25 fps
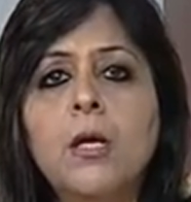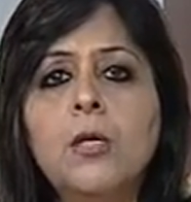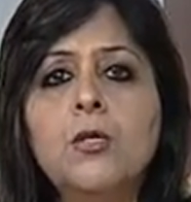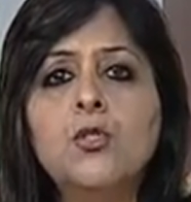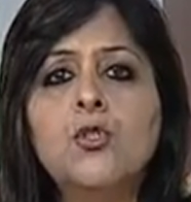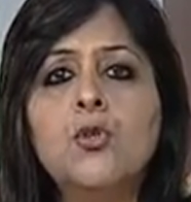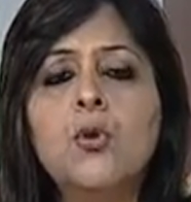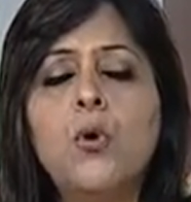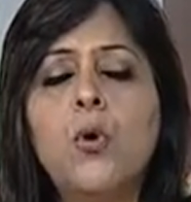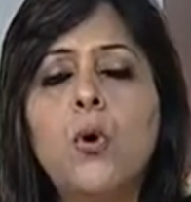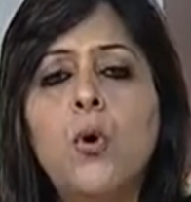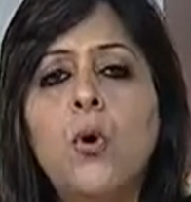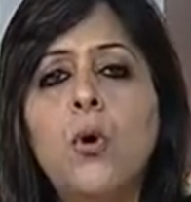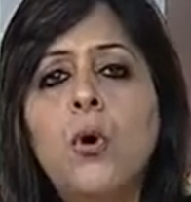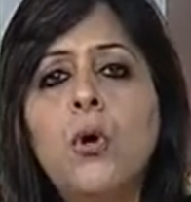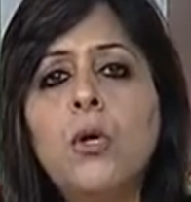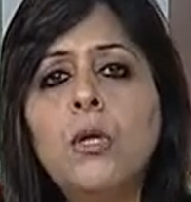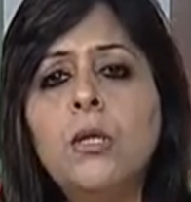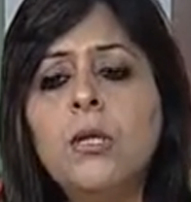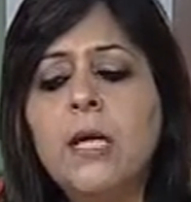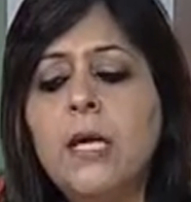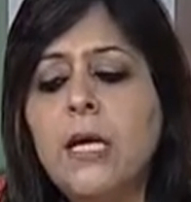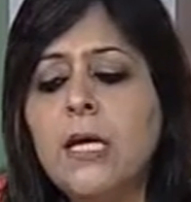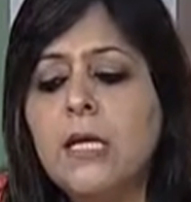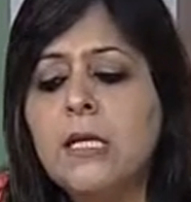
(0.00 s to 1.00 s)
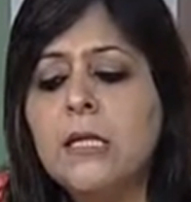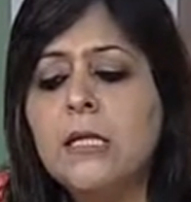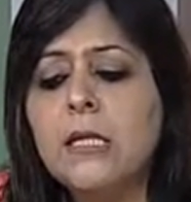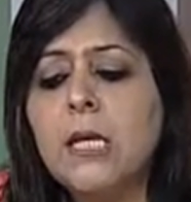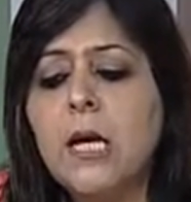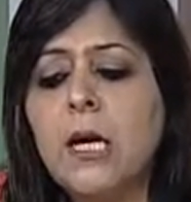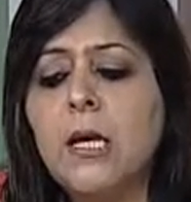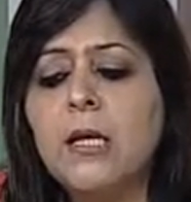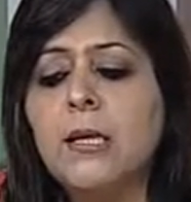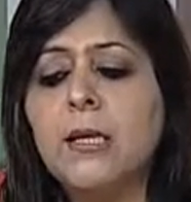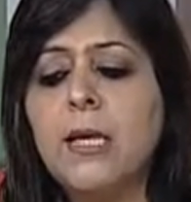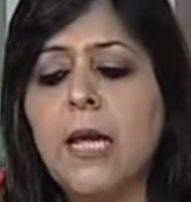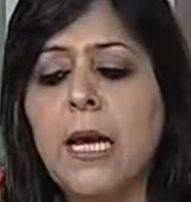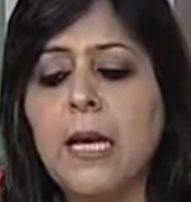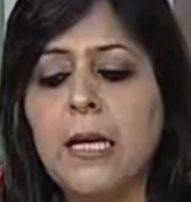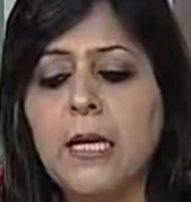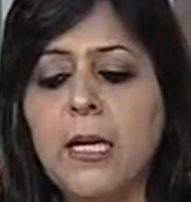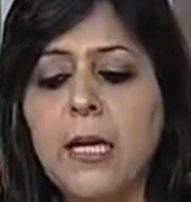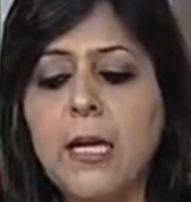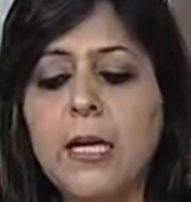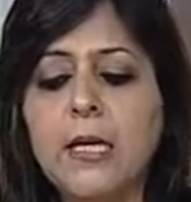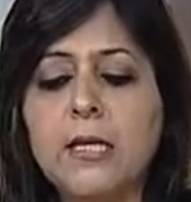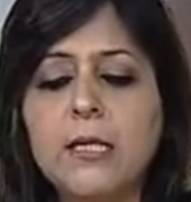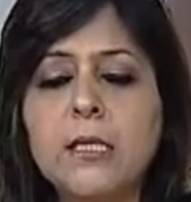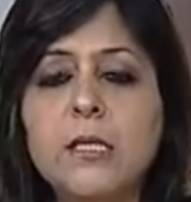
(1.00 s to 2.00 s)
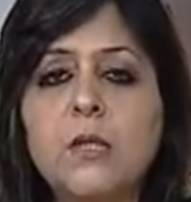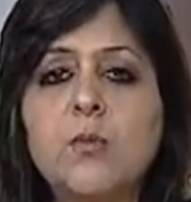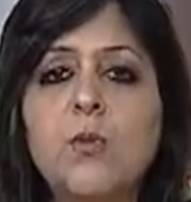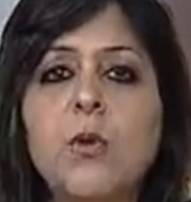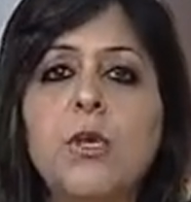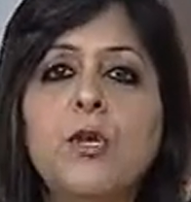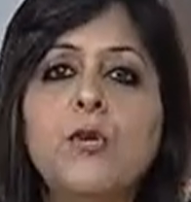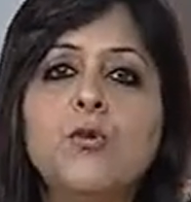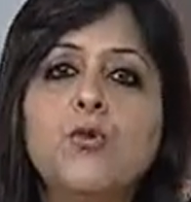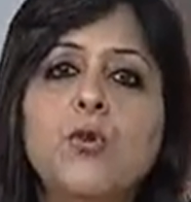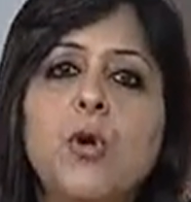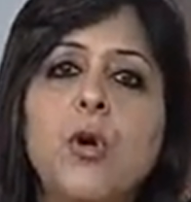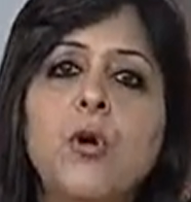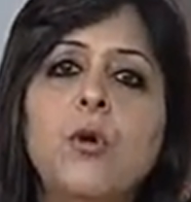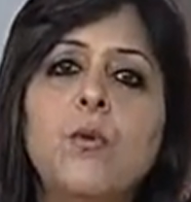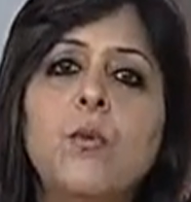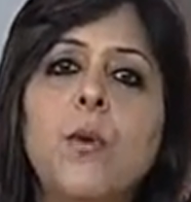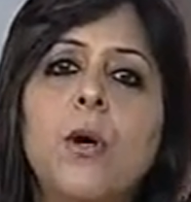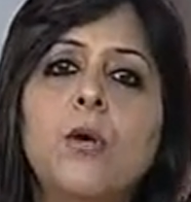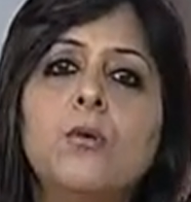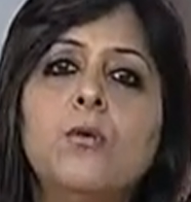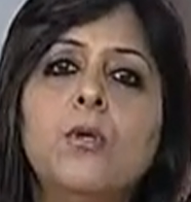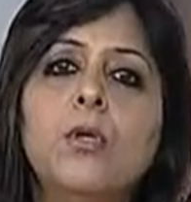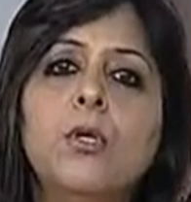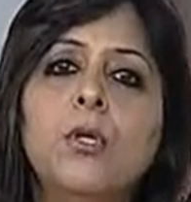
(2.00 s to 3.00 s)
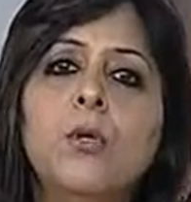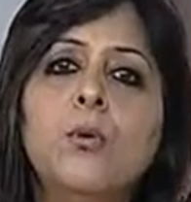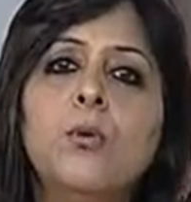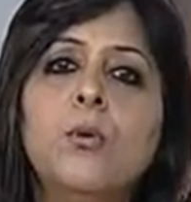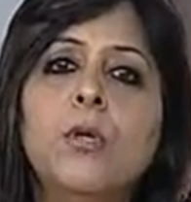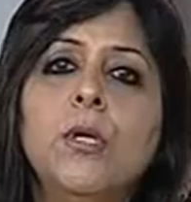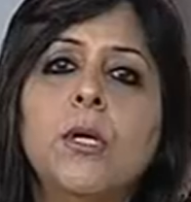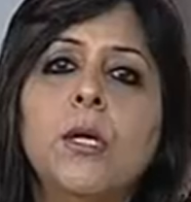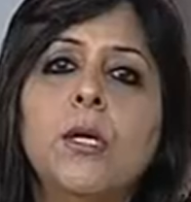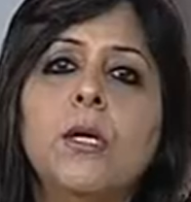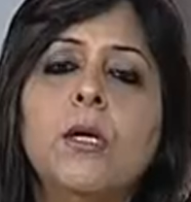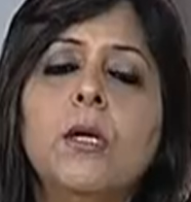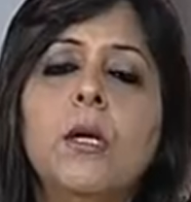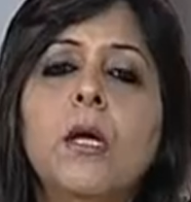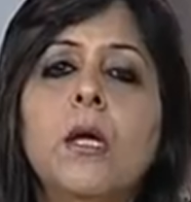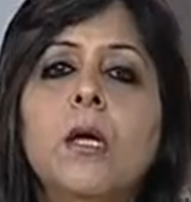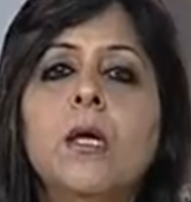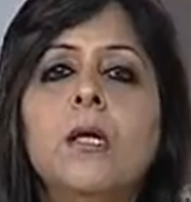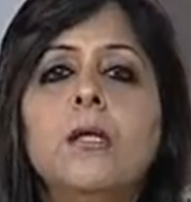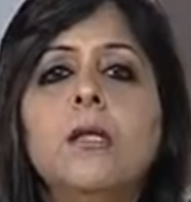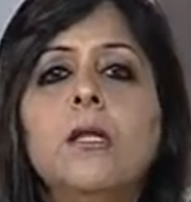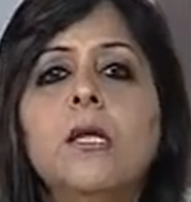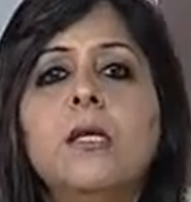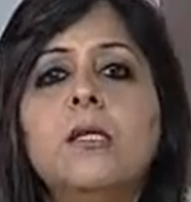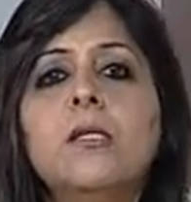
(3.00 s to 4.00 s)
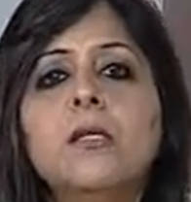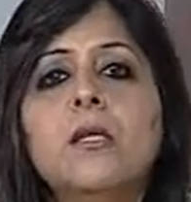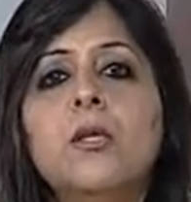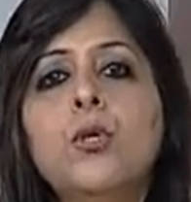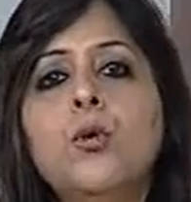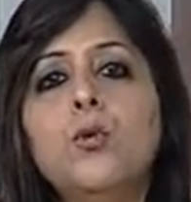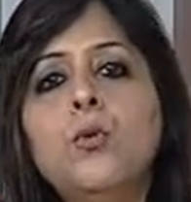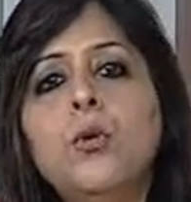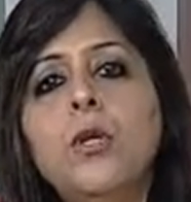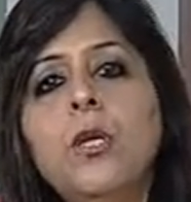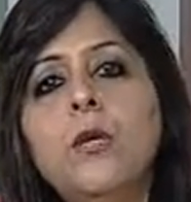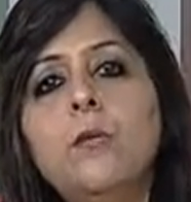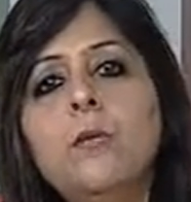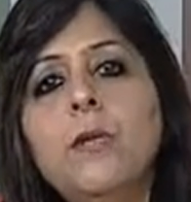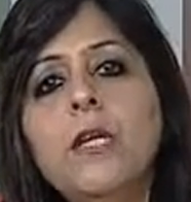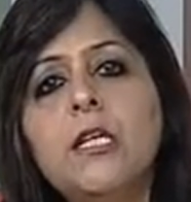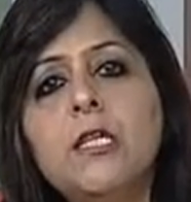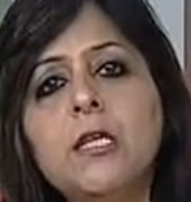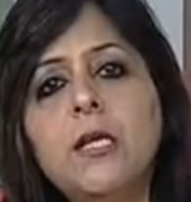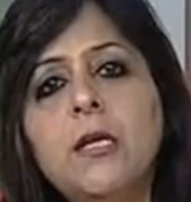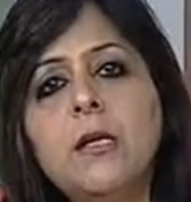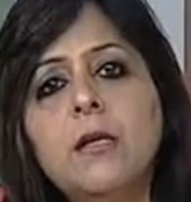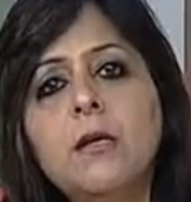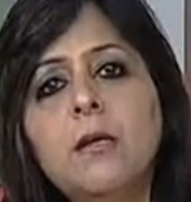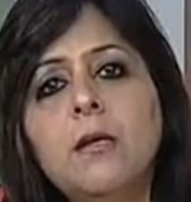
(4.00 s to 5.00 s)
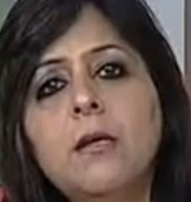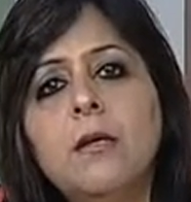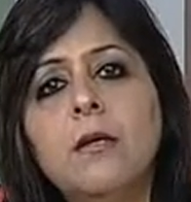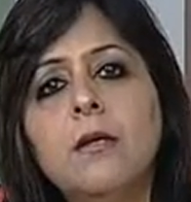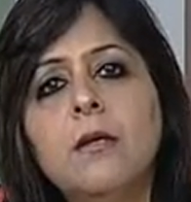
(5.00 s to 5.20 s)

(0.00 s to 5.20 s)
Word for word: So, all these uh, techniques, when you talk about the union, there is a union meeting,